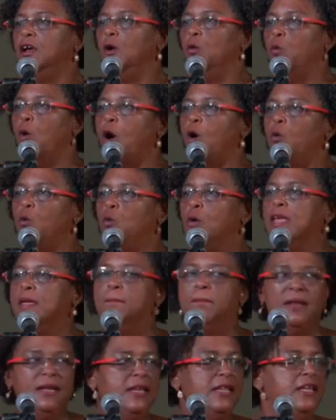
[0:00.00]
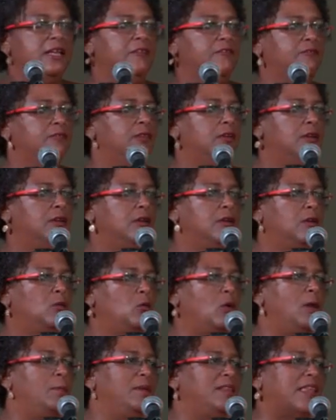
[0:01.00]
what we believe
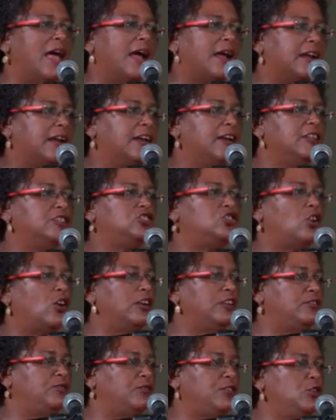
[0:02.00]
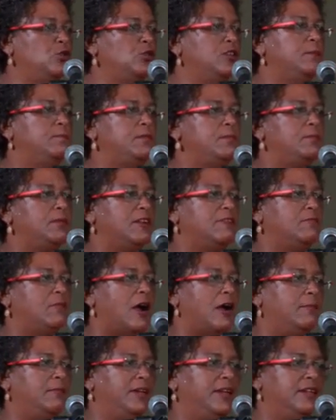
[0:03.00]
will be that clear choice for you, the people of
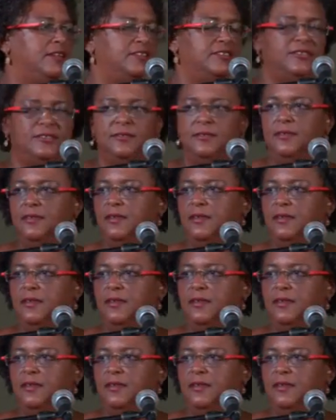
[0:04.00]
Barbados.